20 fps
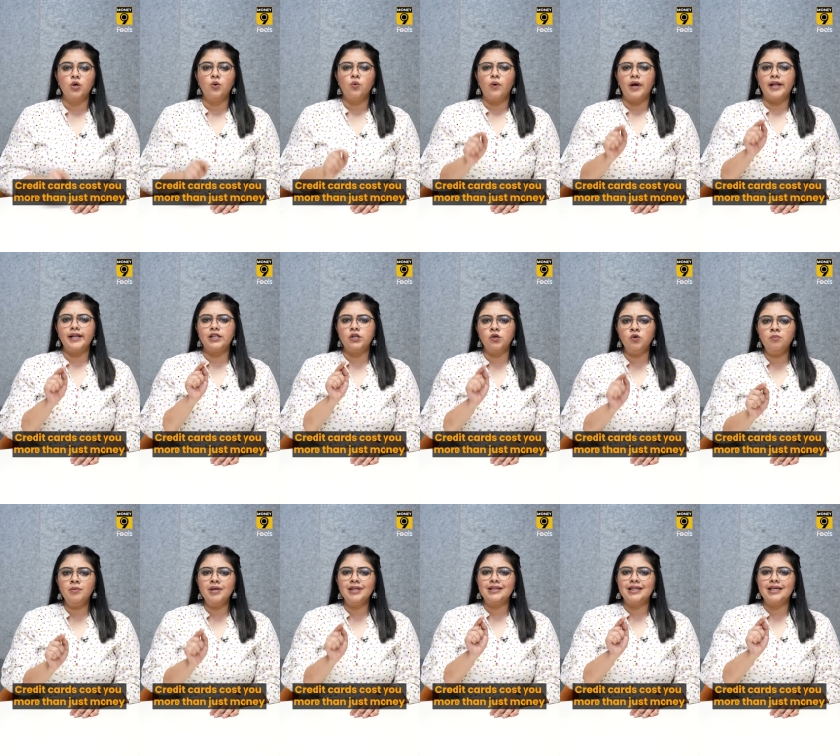while you
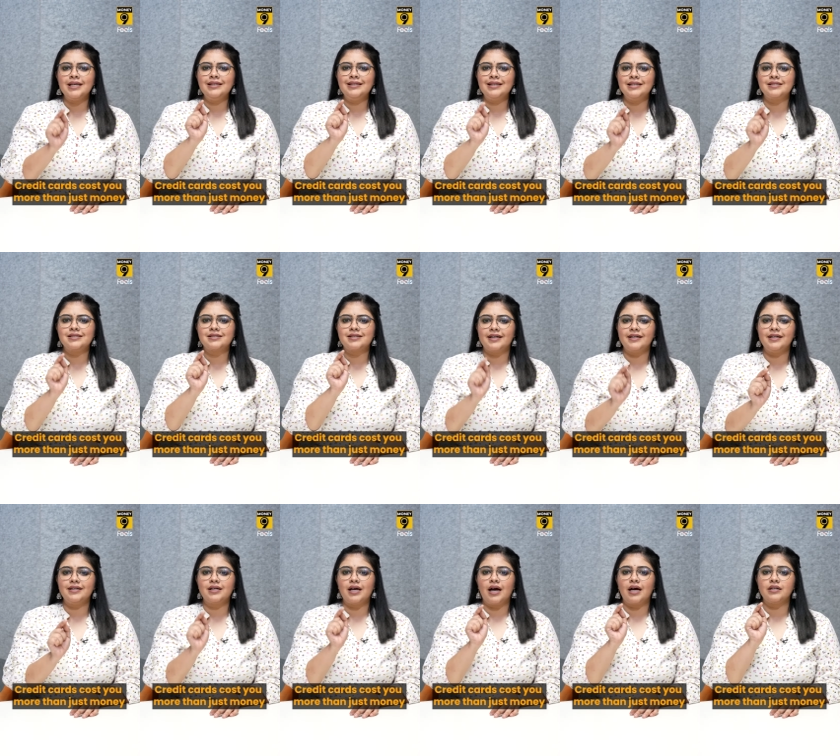may think this
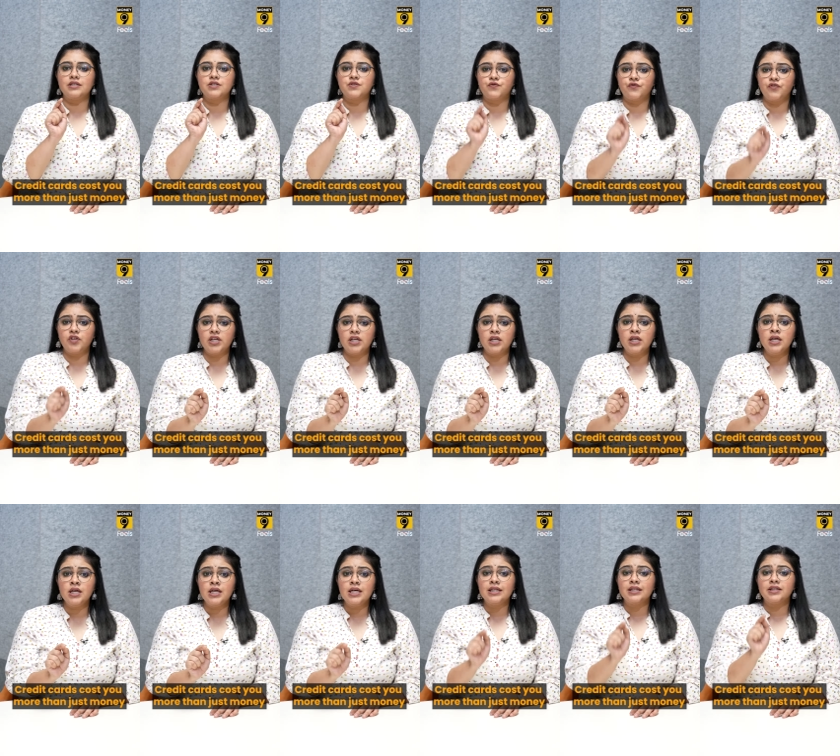credit card is free,
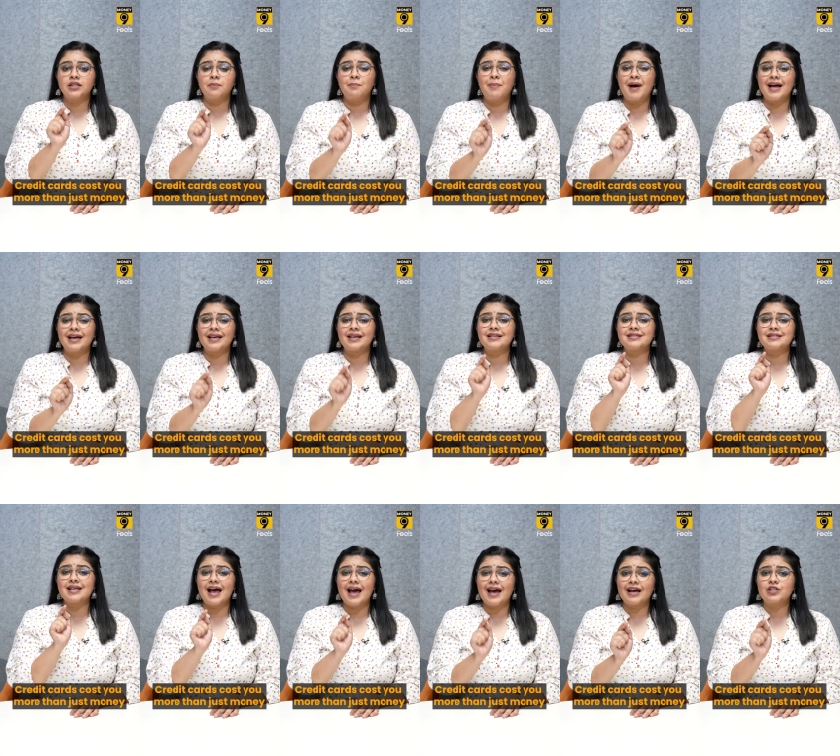the bank is
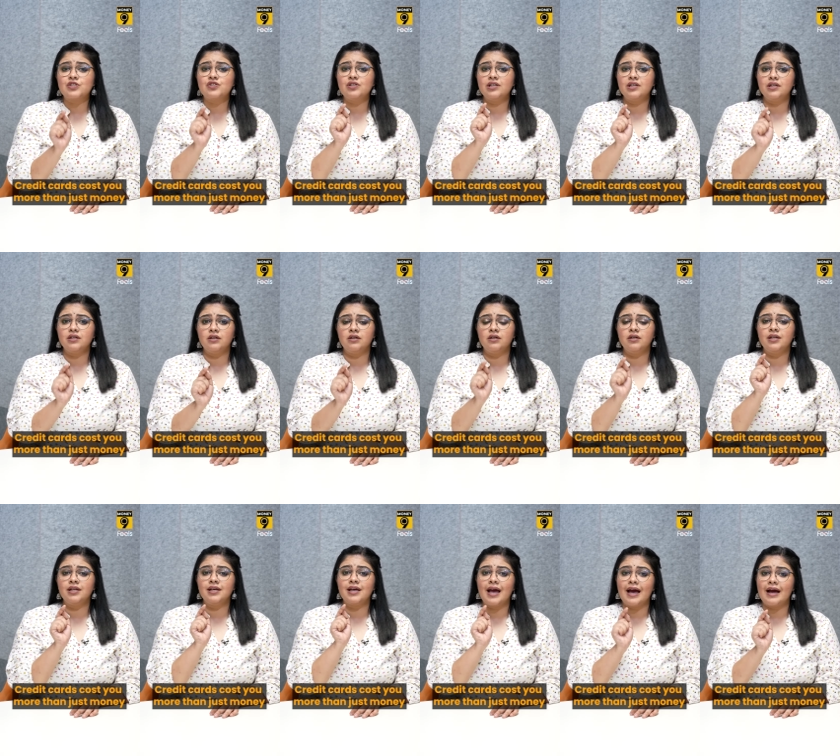actually
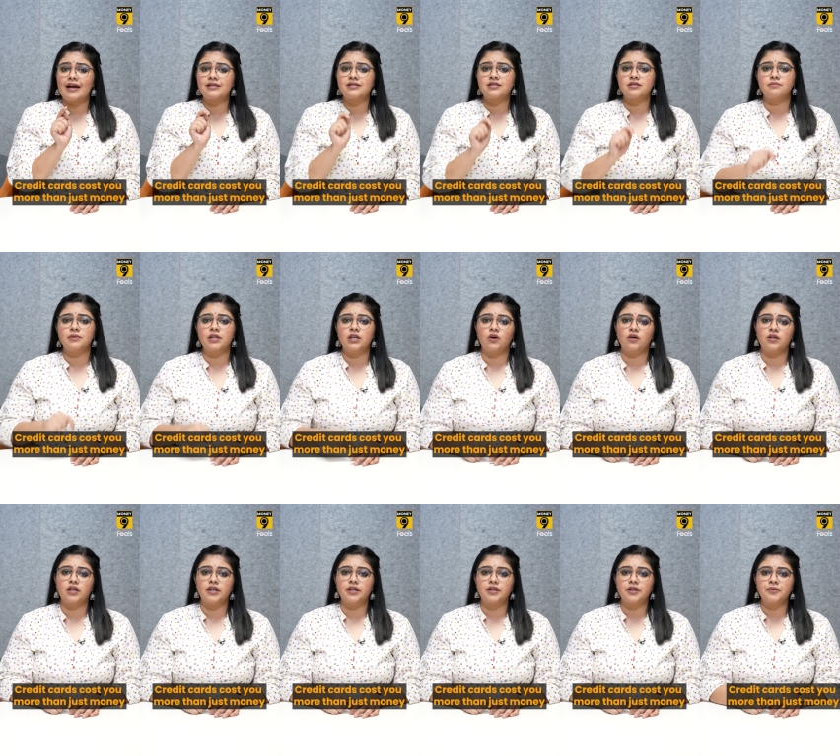earning handsomely
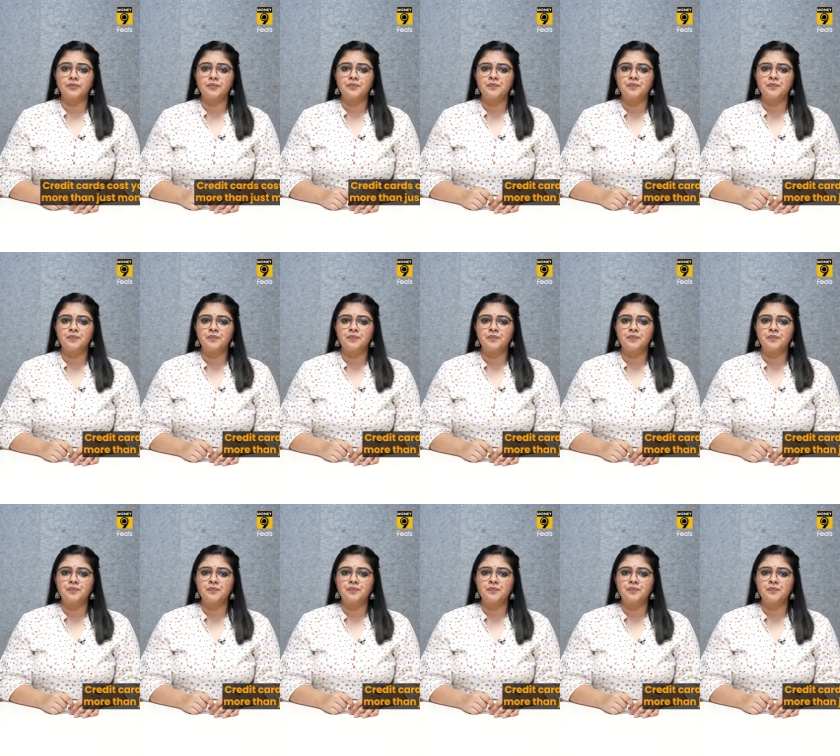on it.